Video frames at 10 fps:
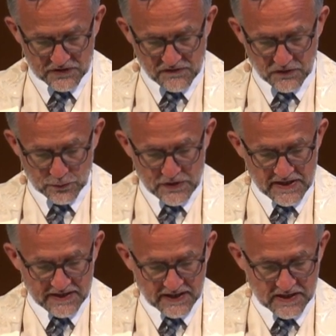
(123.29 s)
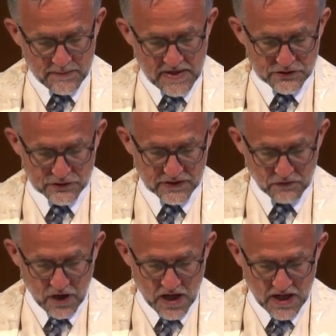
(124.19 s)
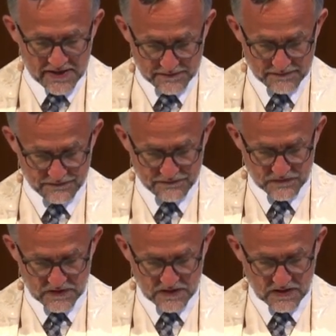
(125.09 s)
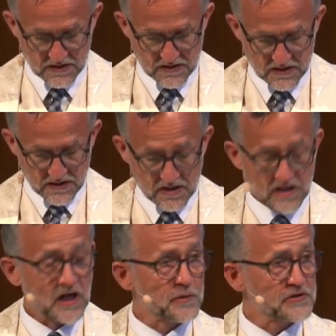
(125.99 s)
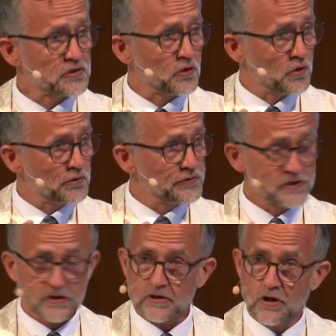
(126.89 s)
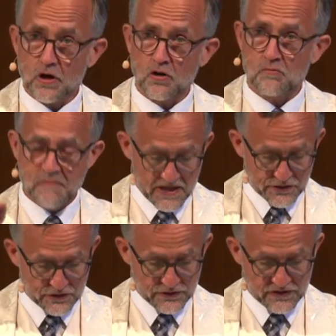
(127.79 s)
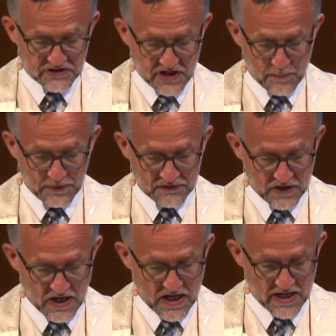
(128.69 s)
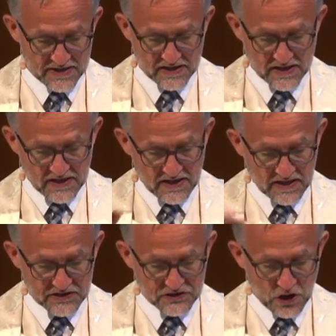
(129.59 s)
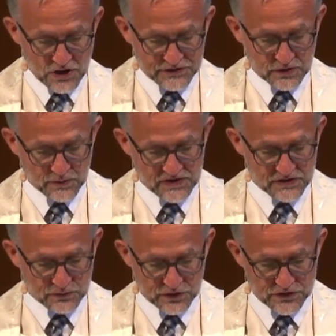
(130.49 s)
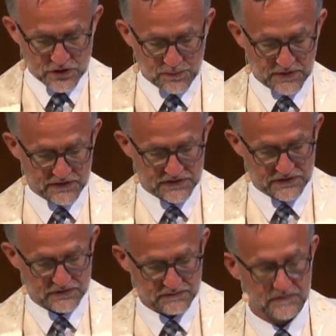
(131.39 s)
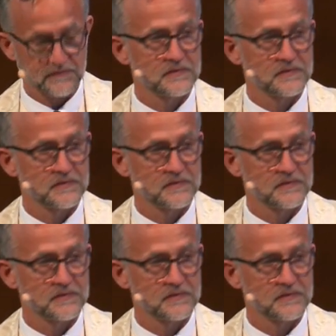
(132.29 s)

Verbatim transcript: was given a reed like a measuring rod, and I was told, Go measure the temple of God and its altar with its worshippers,